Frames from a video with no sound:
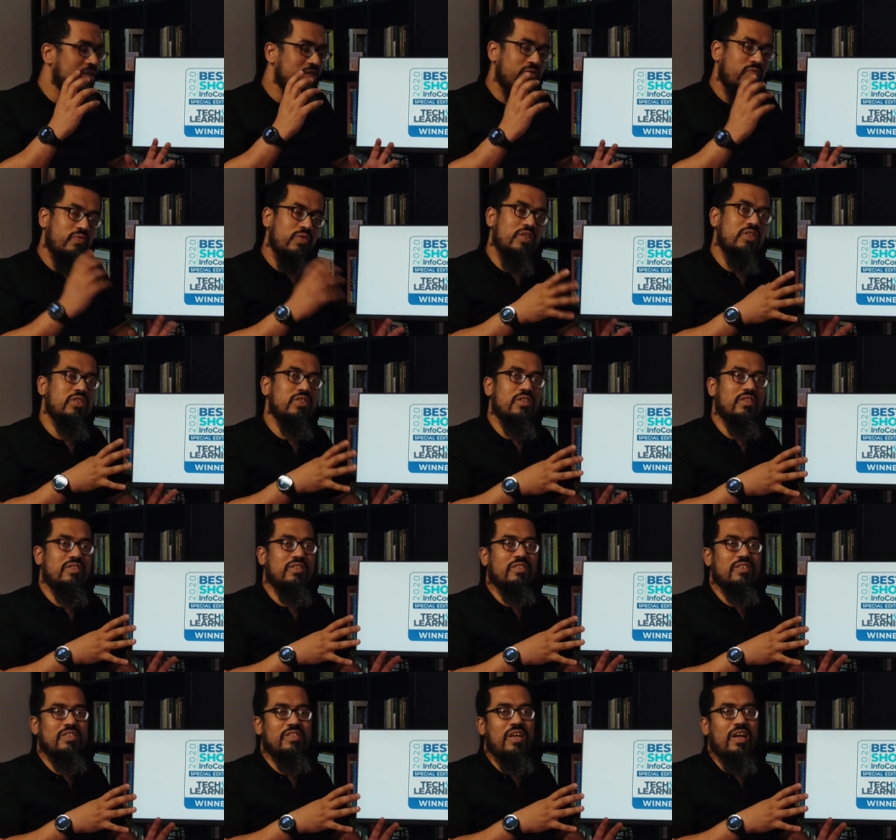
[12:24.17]
of these
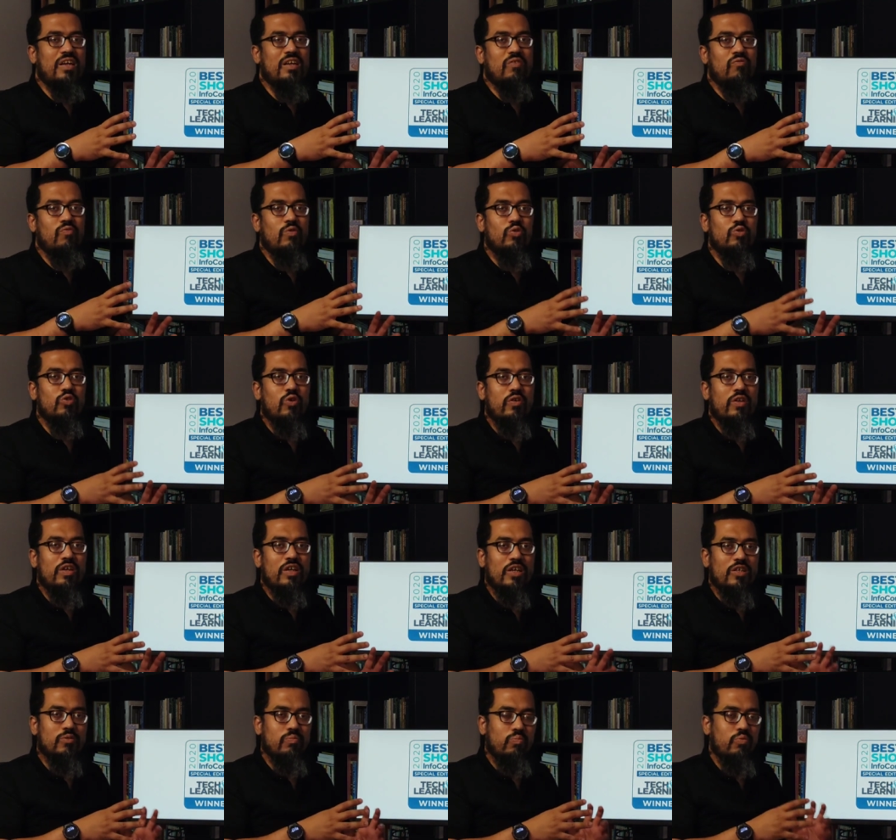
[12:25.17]
features that
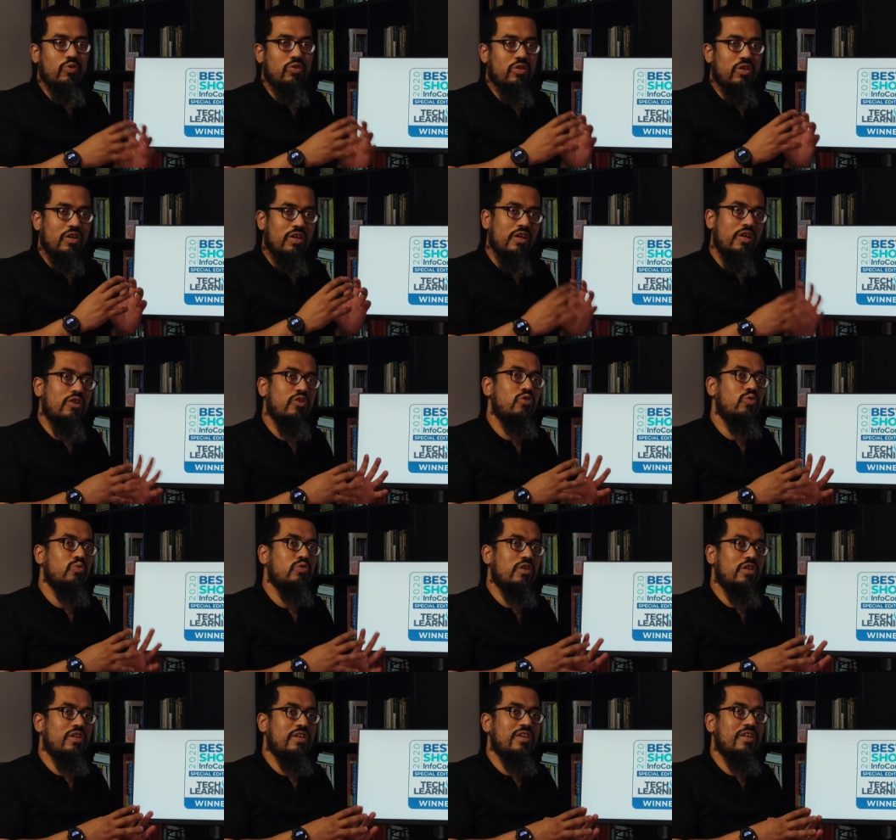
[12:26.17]
ViewSonic has put
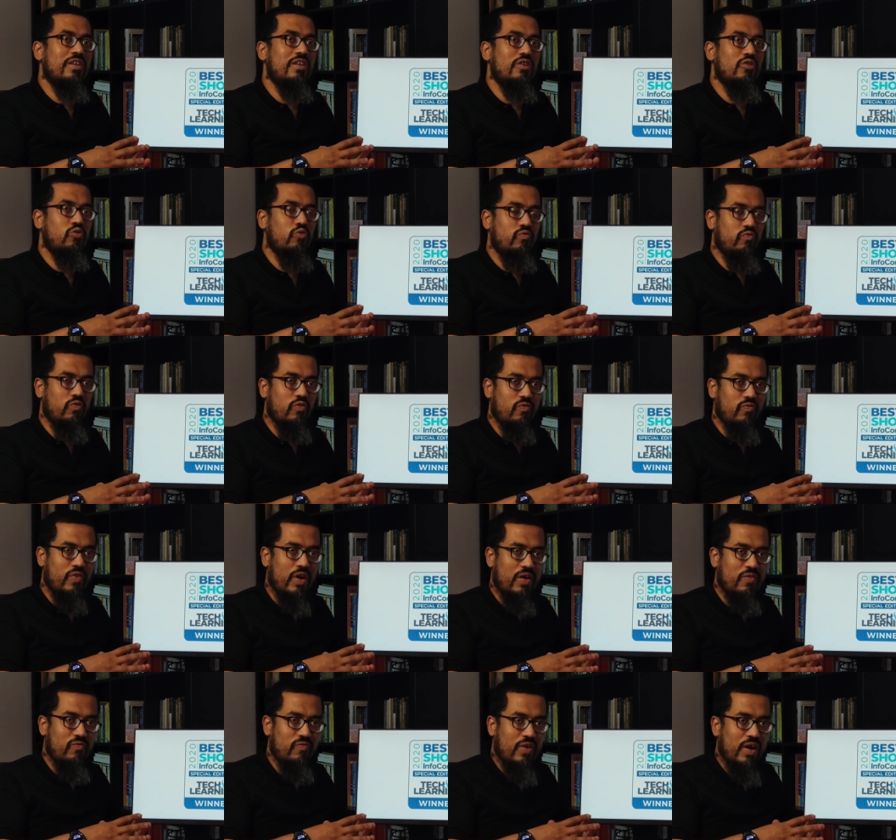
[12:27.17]
into the
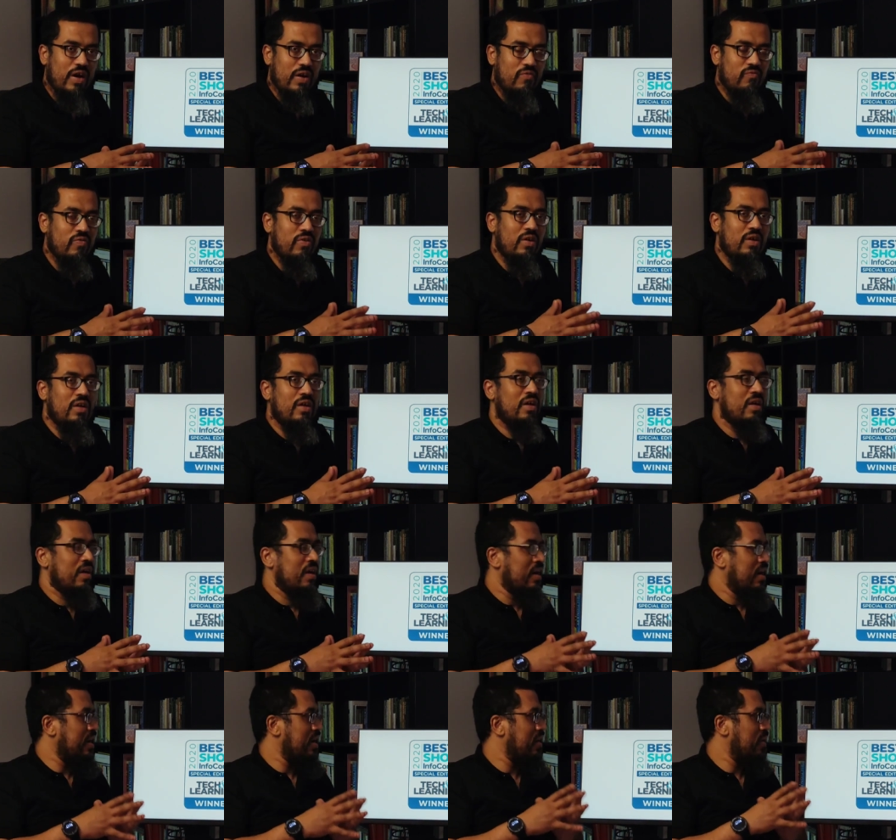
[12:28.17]
TD2455
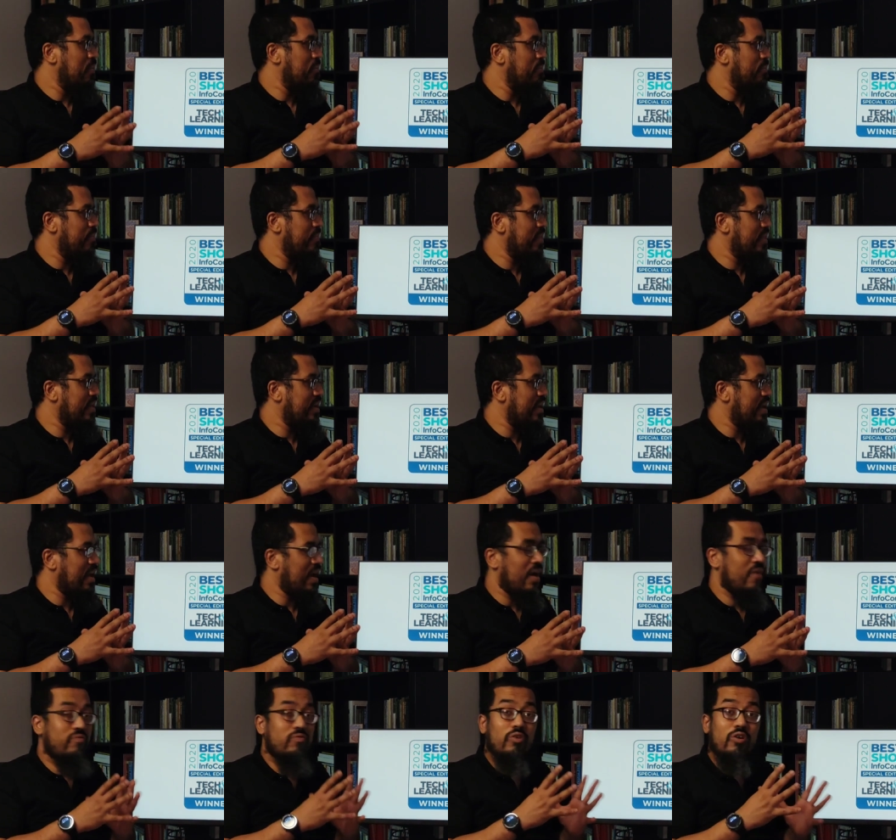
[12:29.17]

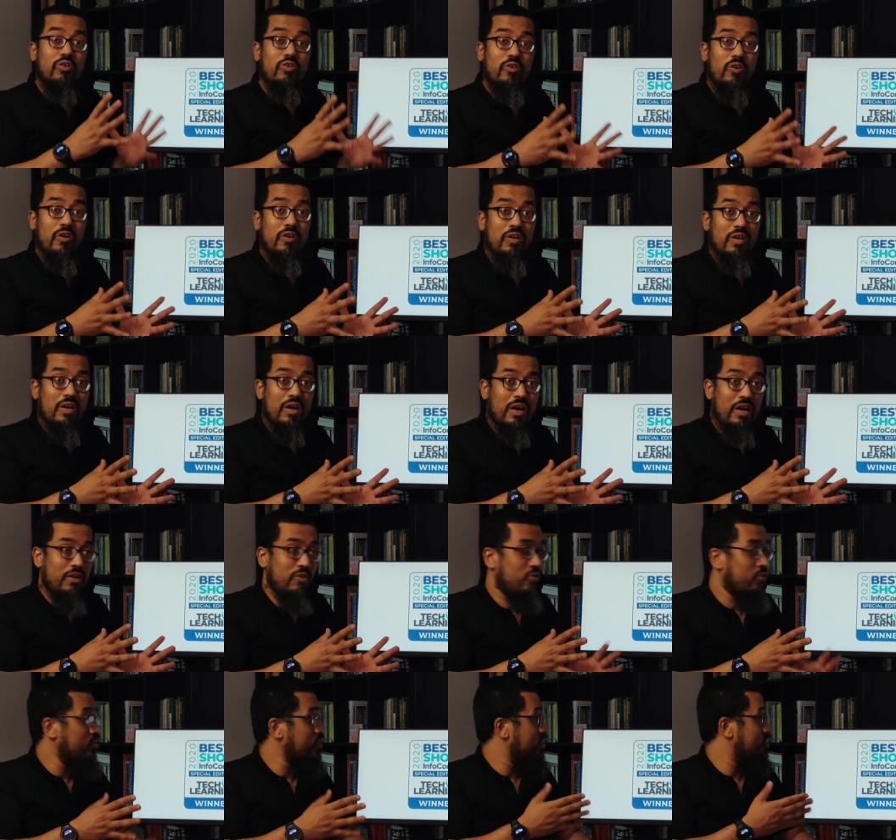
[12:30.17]
have not gone
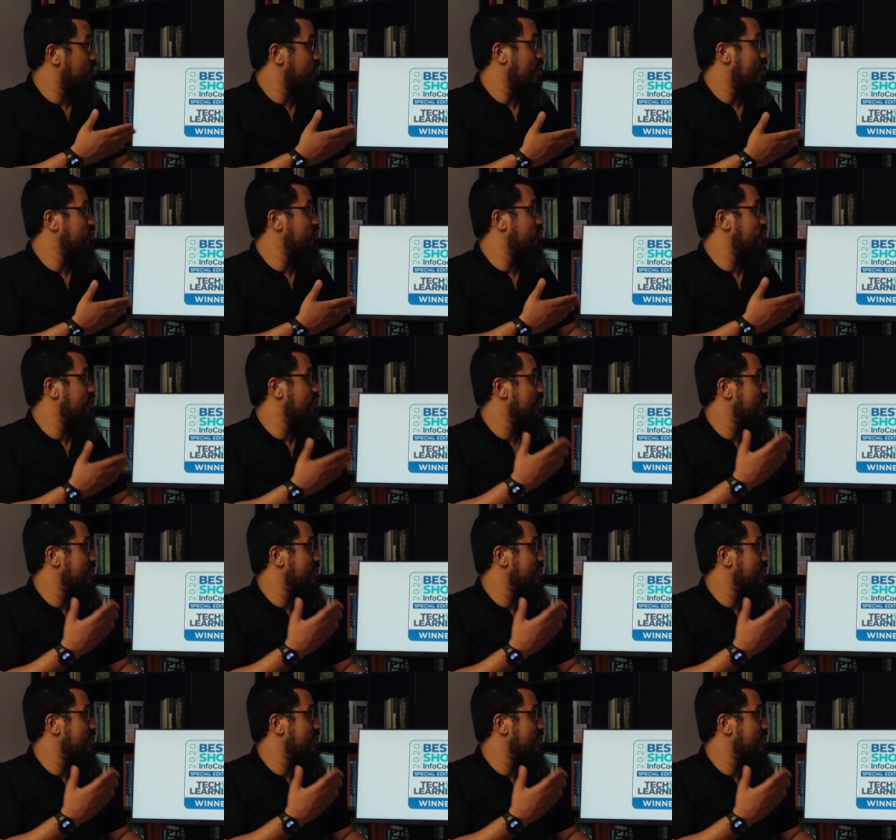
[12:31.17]
unnoticed. So as